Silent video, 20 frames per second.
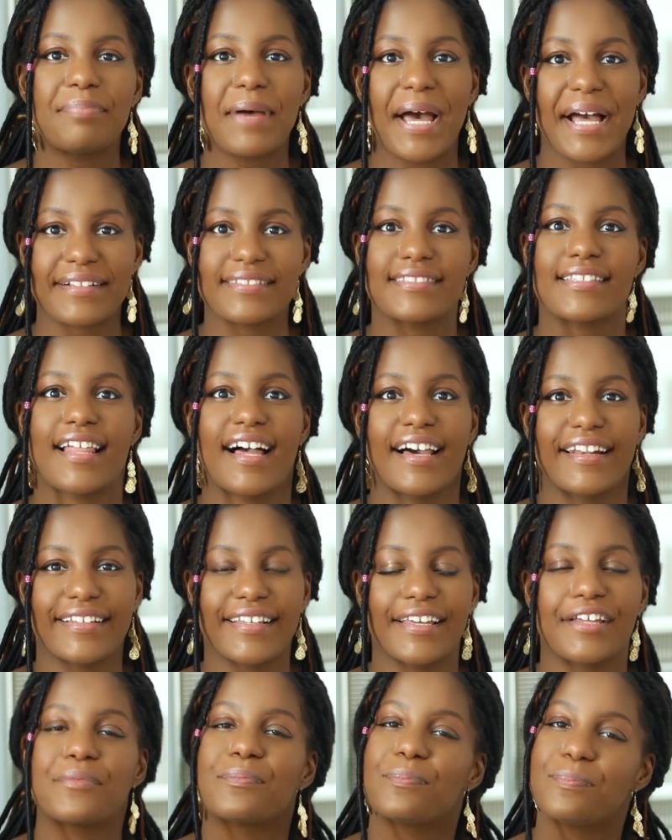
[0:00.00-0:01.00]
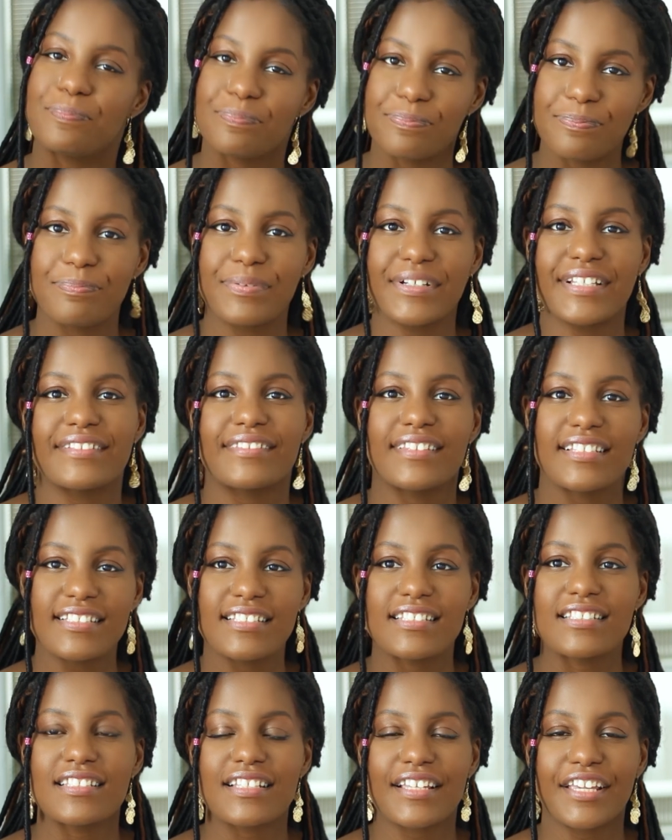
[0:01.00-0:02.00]
Back to that again. But
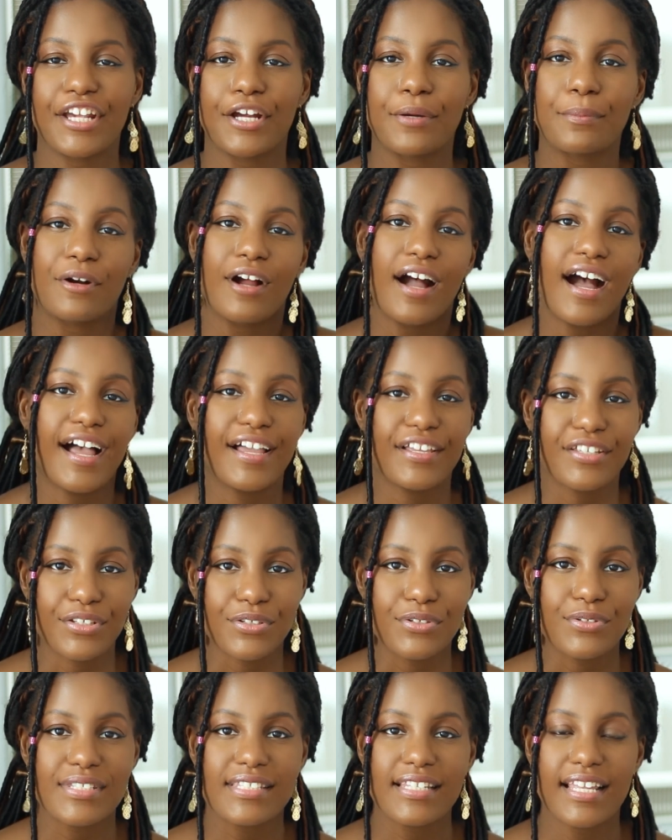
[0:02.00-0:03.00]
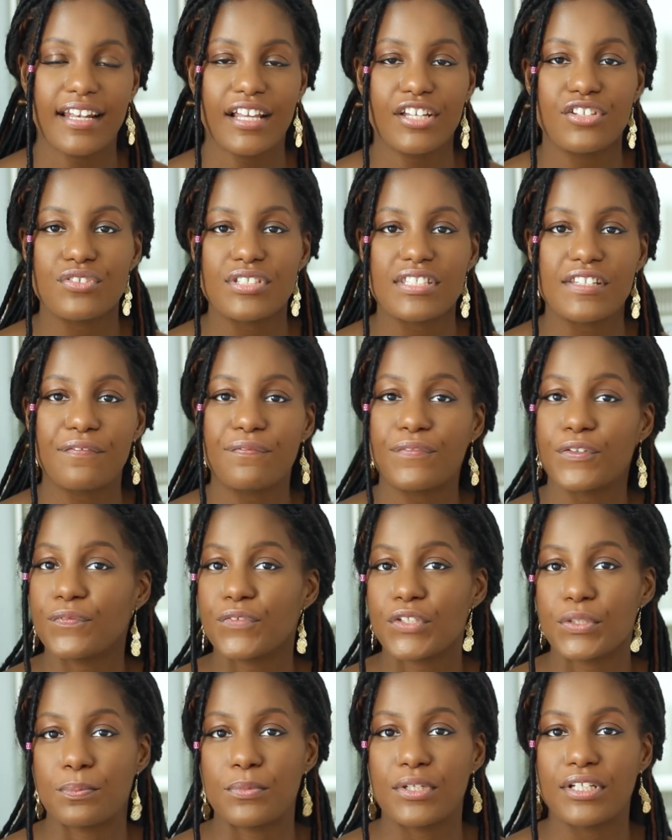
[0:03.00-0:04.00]
this is the camera I used, and I used a
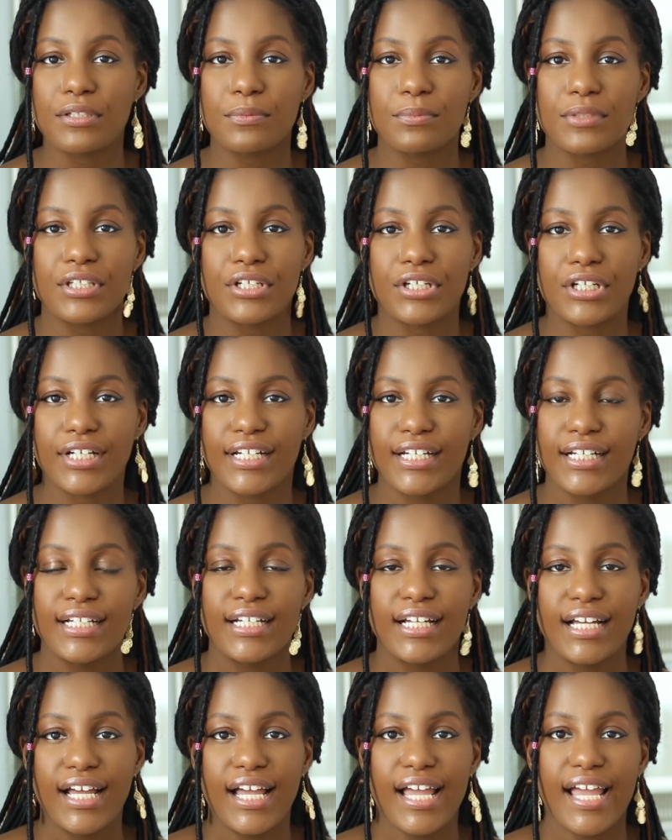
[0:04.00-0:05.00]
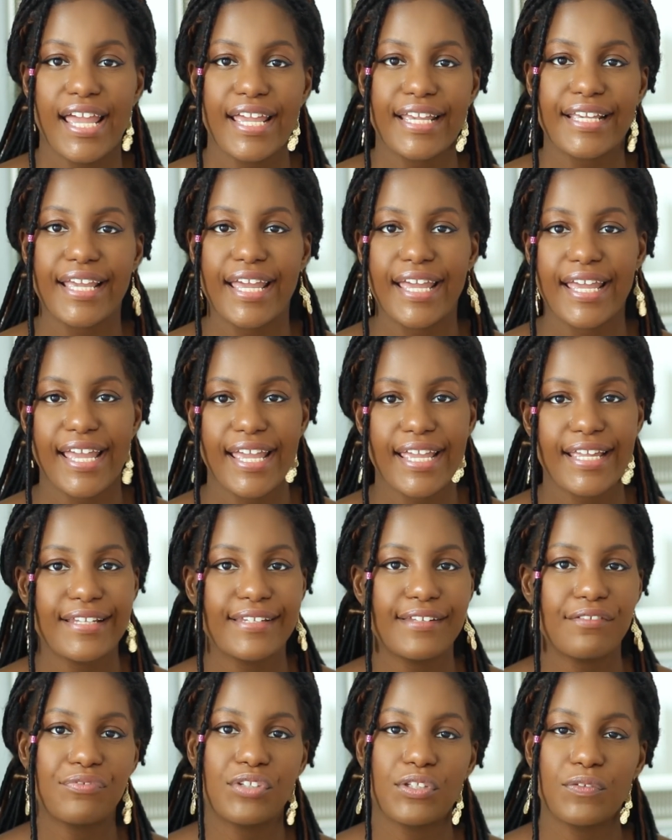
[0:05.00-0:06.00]
50mm
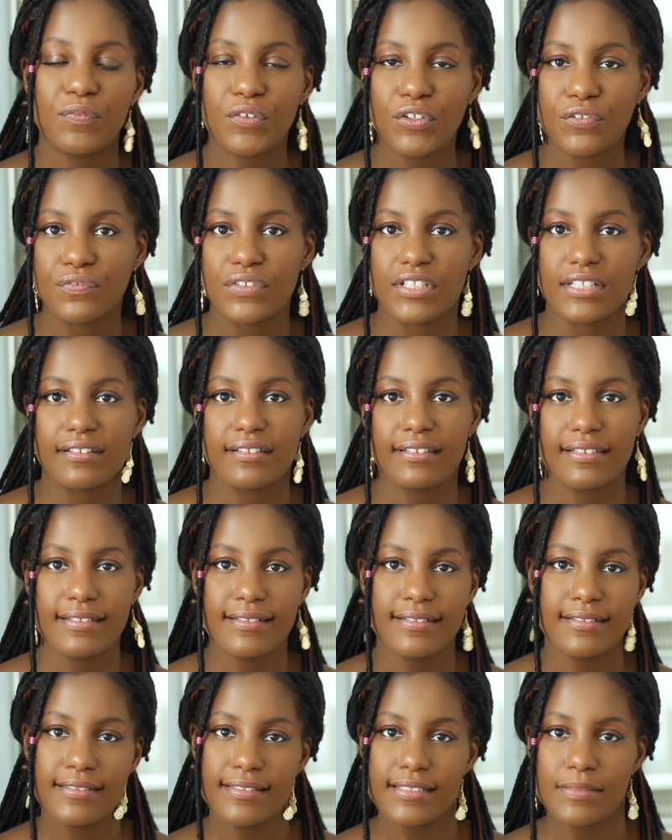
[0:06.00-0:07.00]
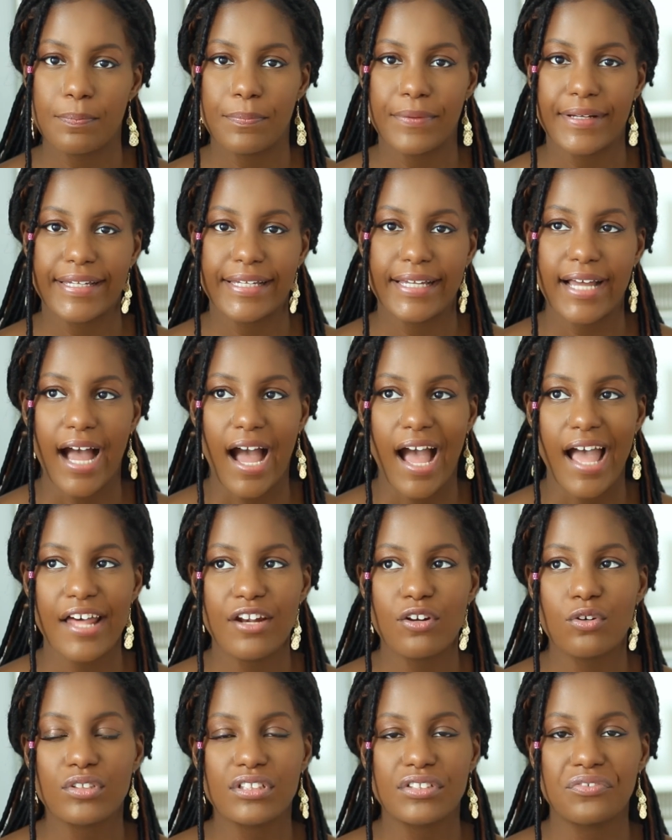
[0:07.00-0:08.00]
aka nifty 50 lens, but I
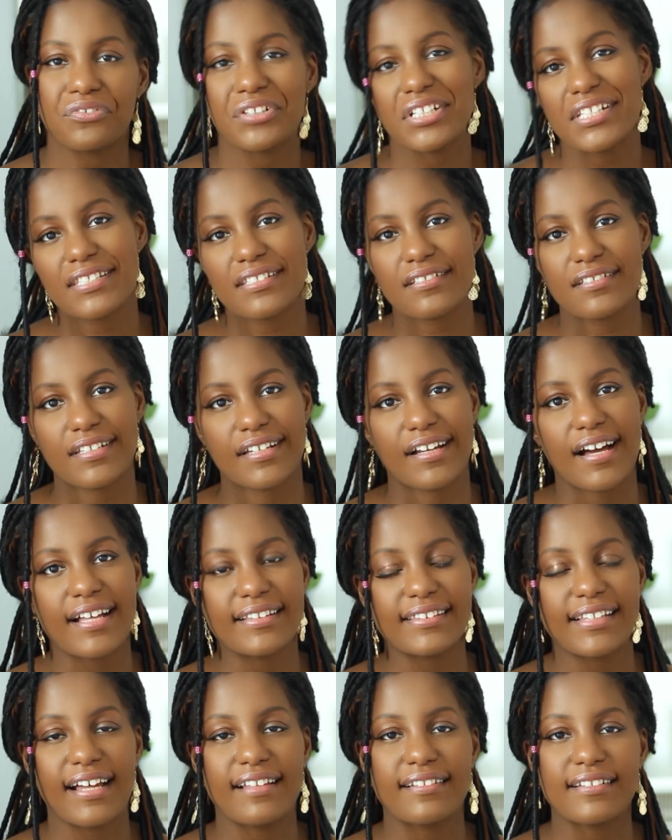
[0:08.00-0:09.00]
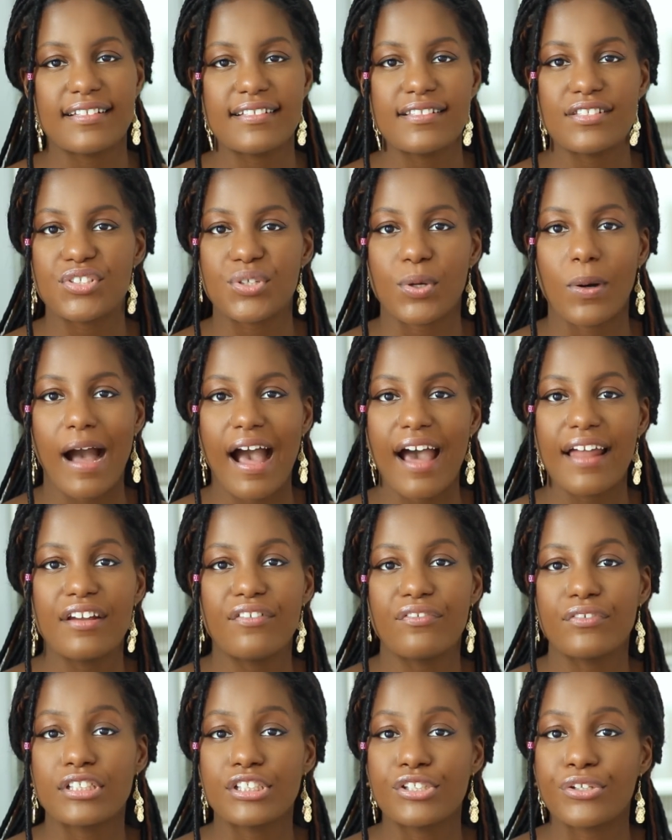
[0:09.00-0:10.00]
had only recently got that lens, so I
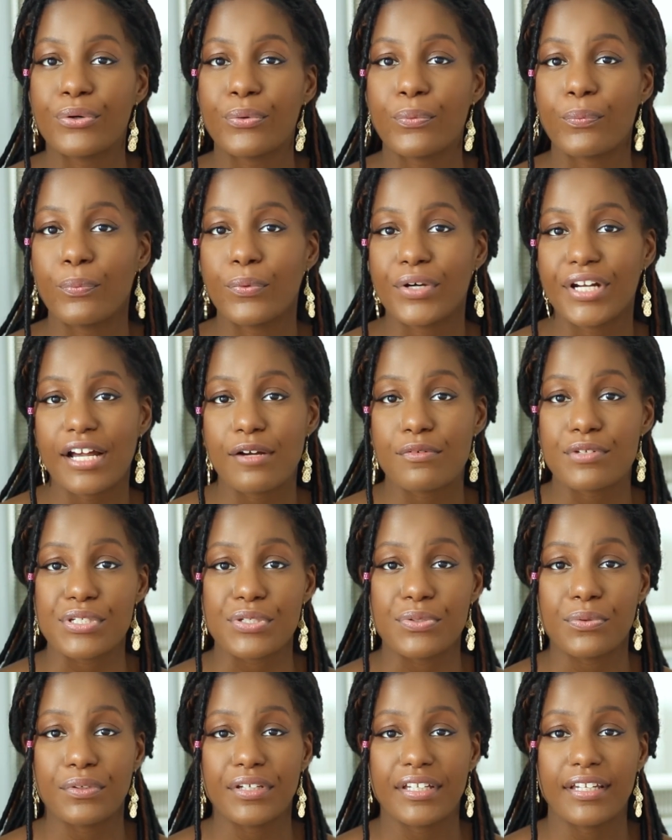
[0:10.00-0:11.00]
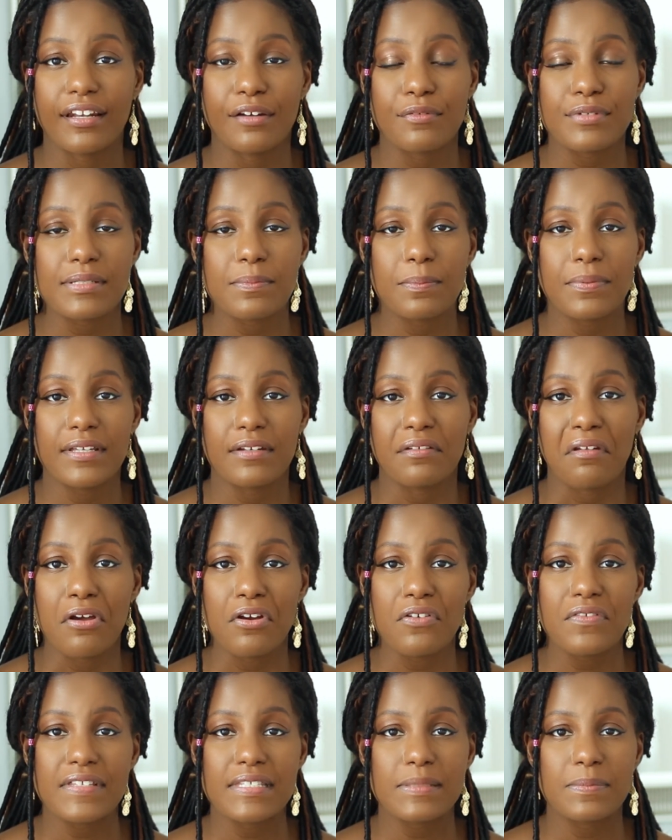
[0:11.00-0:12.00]
didn't really know what I was doing, and I was a bit
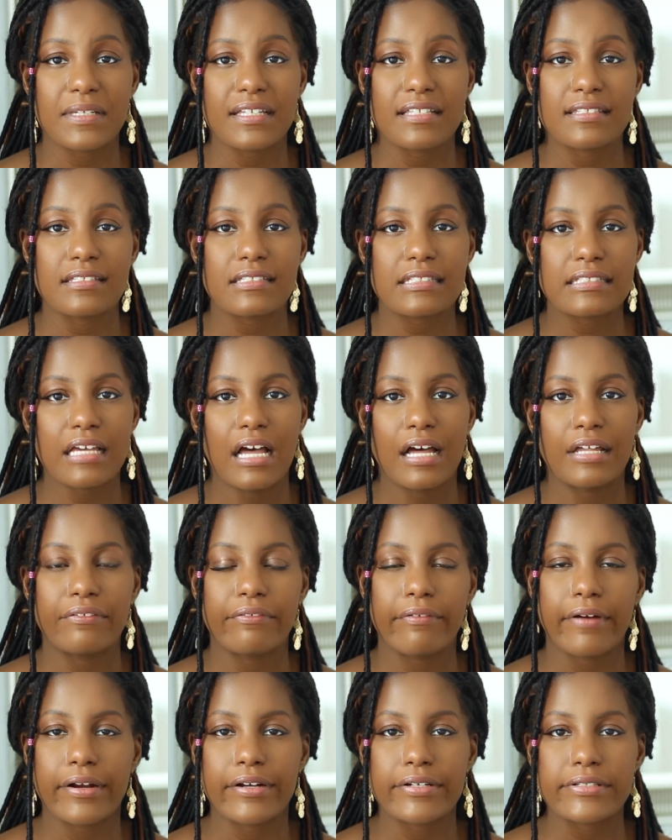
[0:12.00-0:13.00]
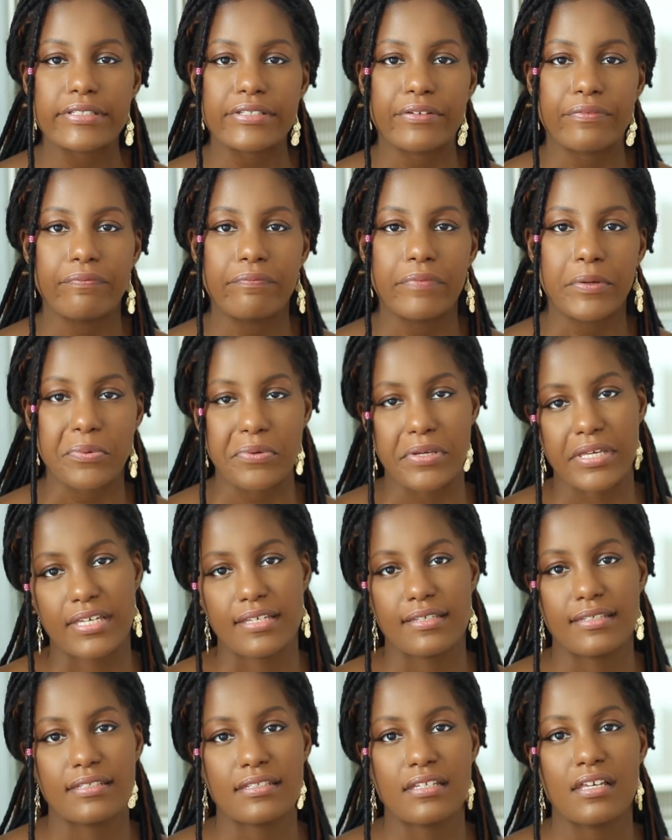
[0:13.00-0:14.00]
nervous because it's kind of hard to
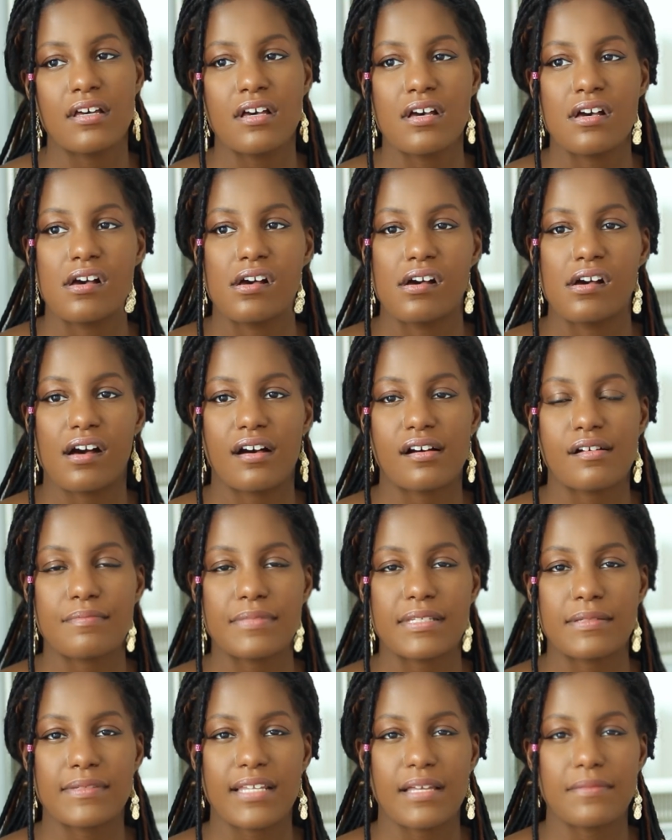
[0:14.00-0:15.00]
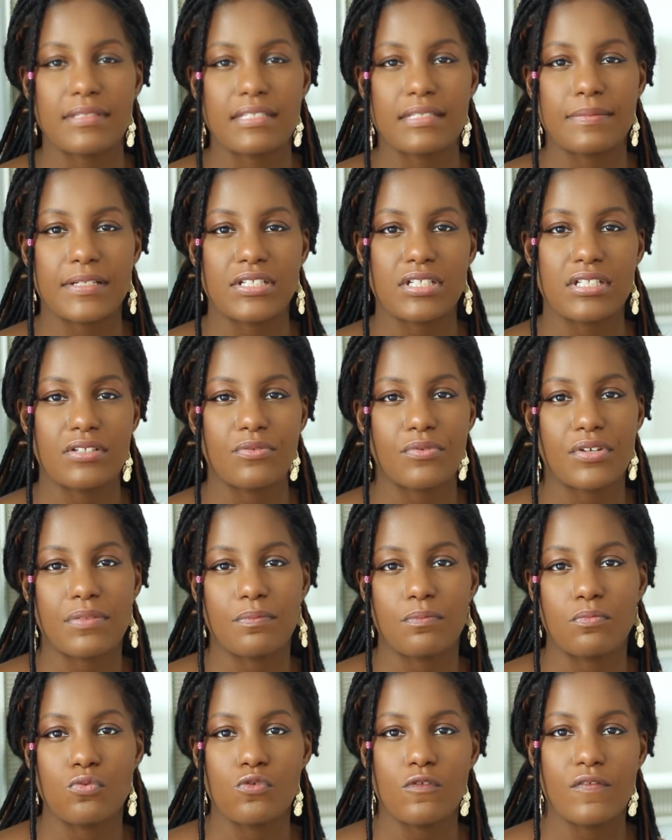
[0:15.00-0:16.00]
focus sometimes, especially
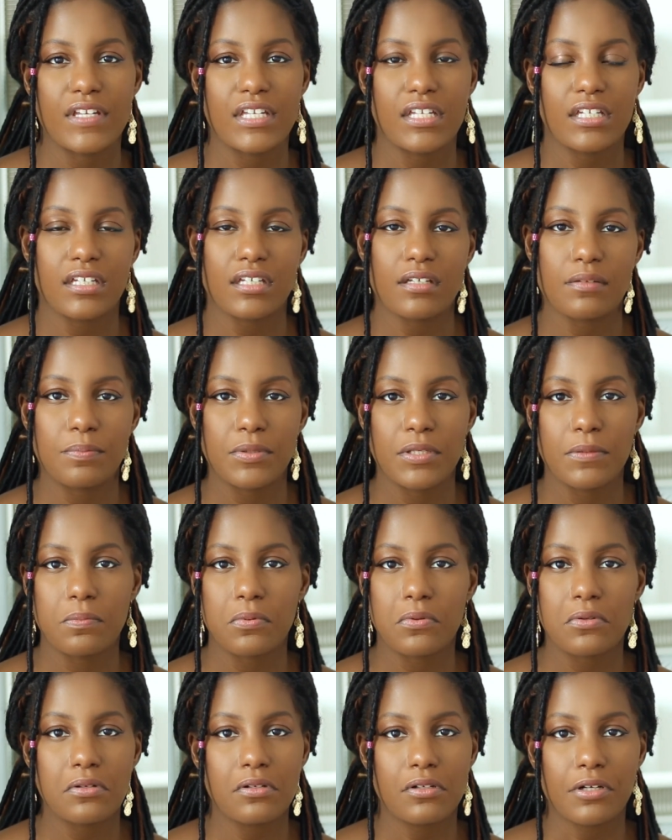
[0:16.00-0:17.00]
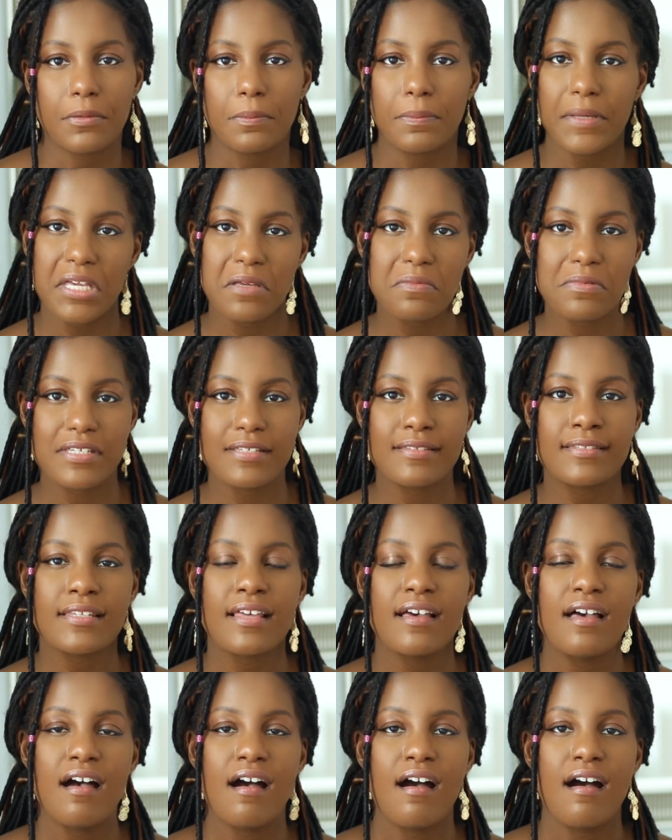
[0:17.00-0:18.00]
with moving people or
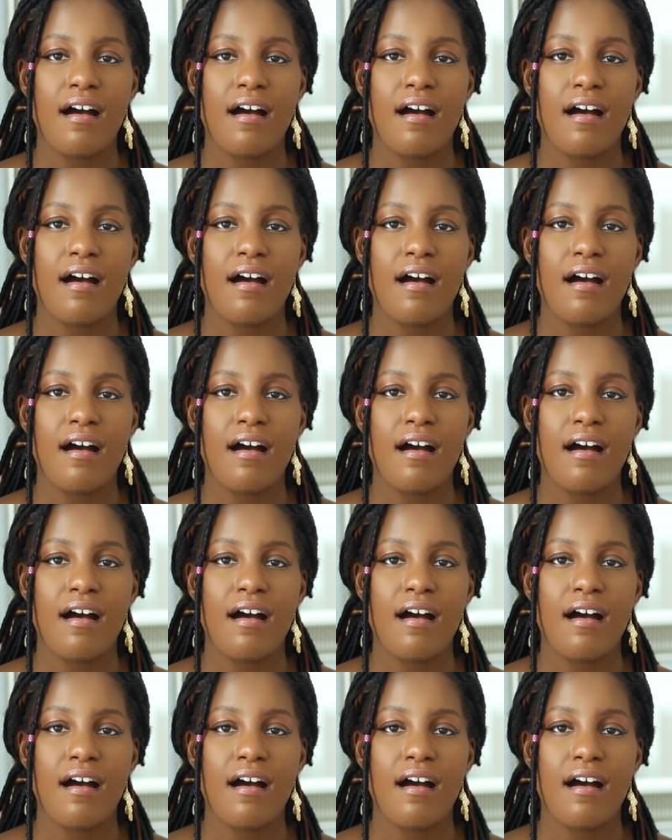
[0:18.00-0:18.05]
babies.